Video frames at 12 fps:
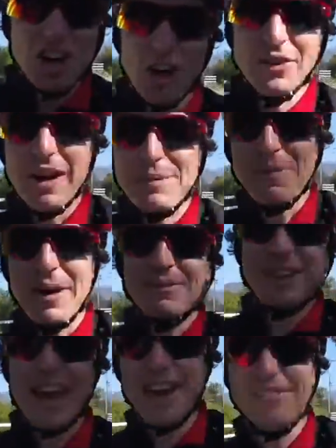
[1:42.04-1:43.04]
know about pump
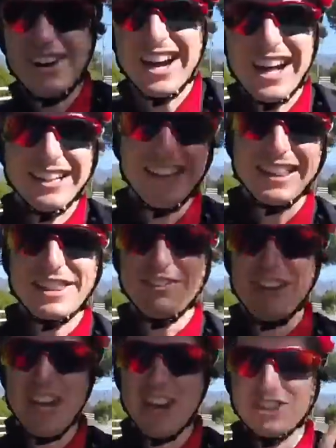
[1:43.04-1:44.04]
cam, I'll link the
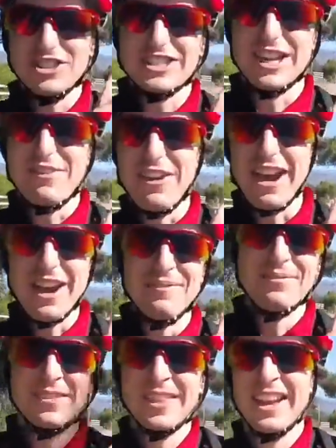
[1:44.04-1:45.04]
video just up here.
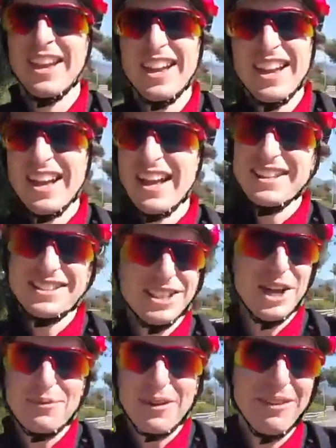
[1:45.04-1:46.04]
It's
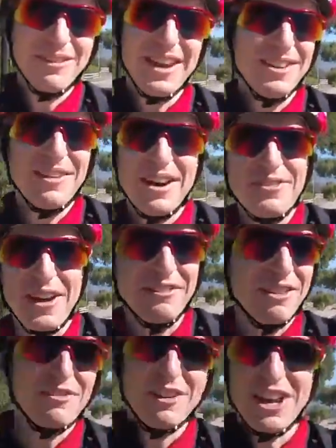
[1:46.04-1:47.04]
still probably my
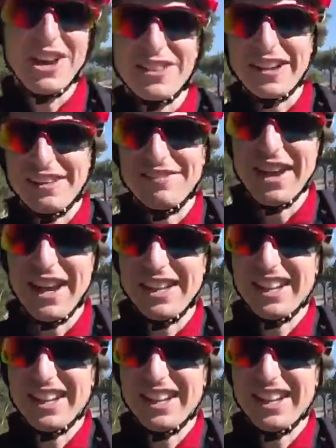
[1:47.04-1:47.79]
favorite video that I've made.